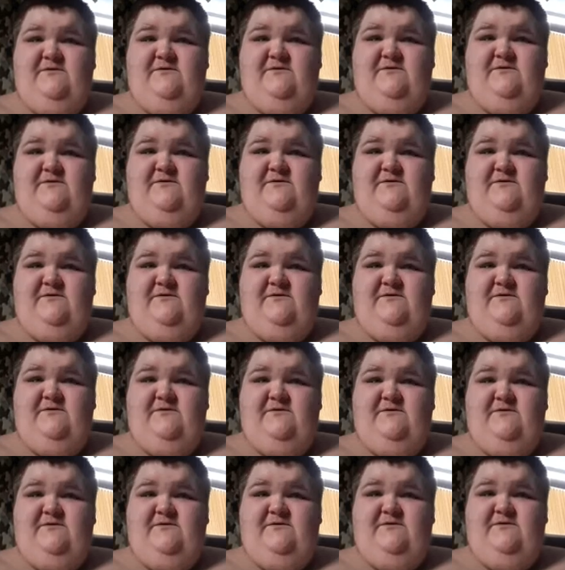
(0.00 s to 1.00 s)

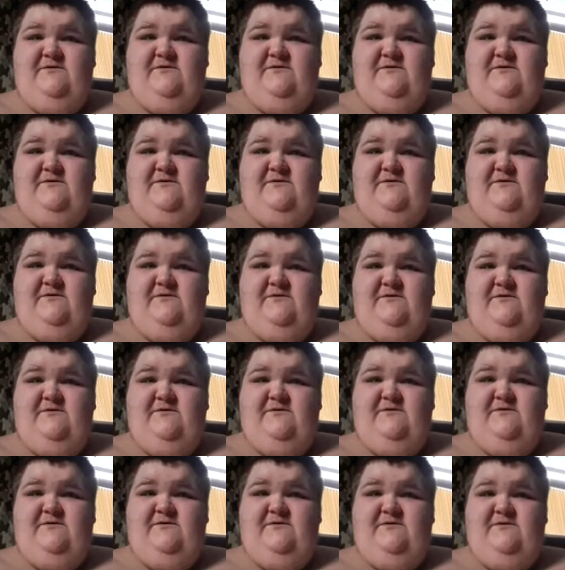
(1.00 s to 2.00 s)

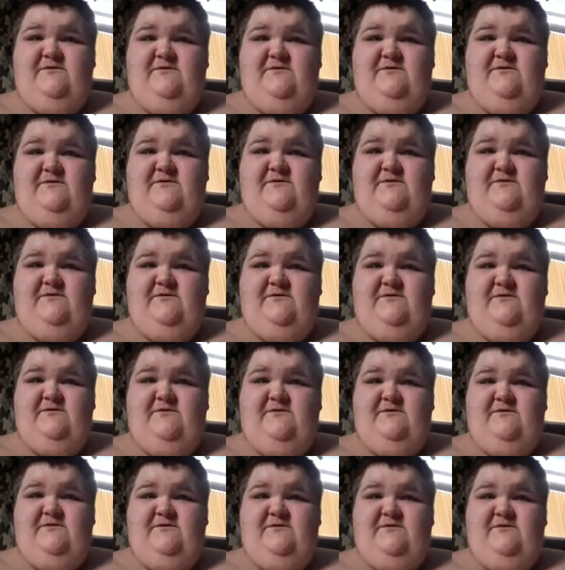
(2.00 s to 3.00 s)

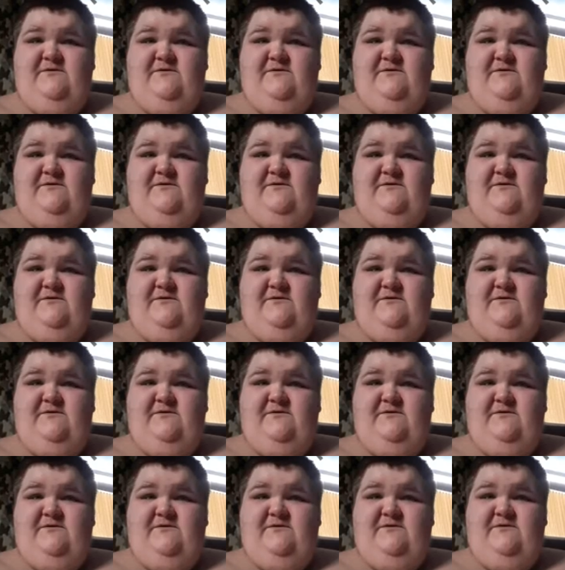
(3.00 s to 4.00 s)

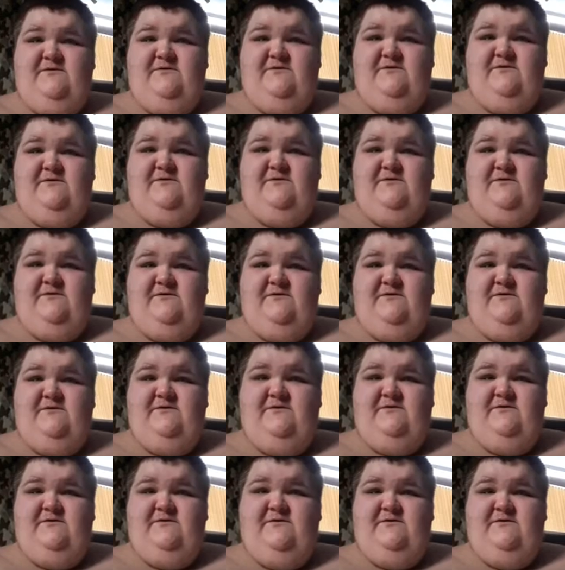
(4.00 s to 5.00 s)

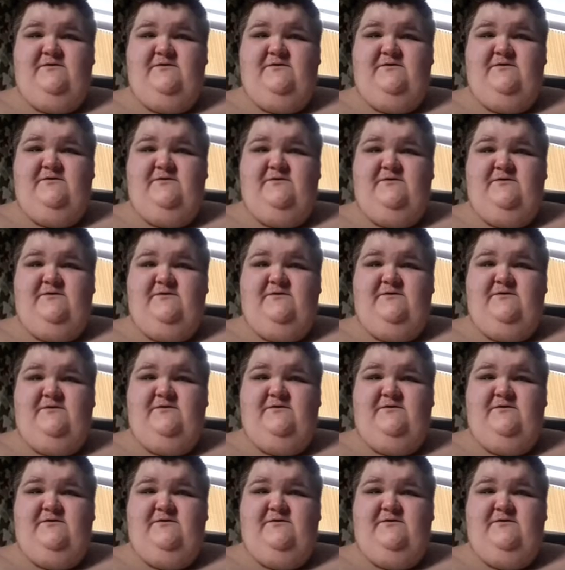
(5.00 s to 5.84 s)
(silent)